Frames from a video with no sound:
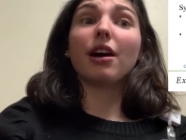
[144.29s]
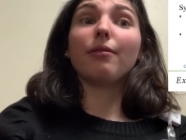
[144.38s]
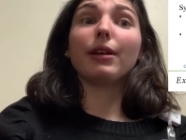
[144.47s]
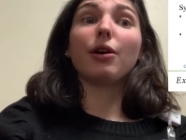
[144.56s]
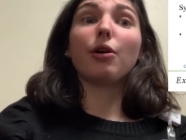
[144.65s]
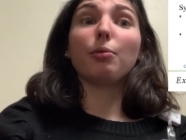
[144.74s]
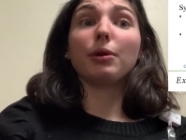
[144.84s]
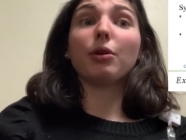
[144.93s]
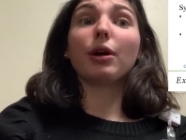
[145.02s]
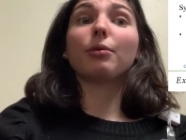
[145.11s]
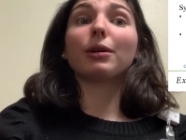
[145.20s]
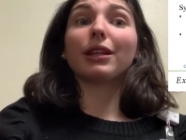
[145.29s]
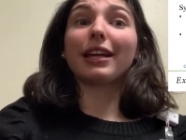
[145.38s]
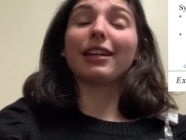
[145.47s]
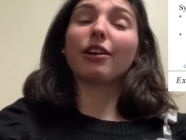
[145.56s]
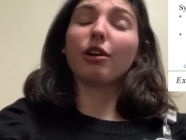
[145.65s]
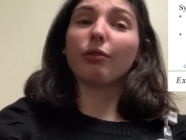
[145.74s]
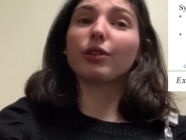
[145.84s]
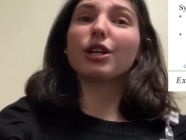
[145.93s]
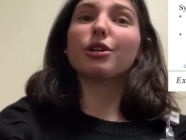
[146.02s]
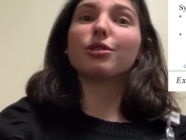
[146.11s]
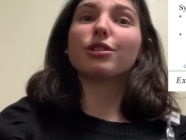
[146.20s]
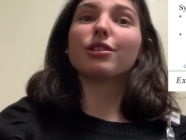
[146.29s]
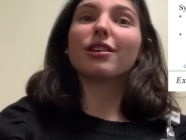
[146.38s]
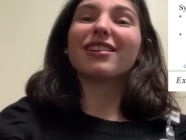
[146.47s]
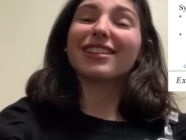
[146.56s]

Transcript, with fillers: of an opioid-related overdose,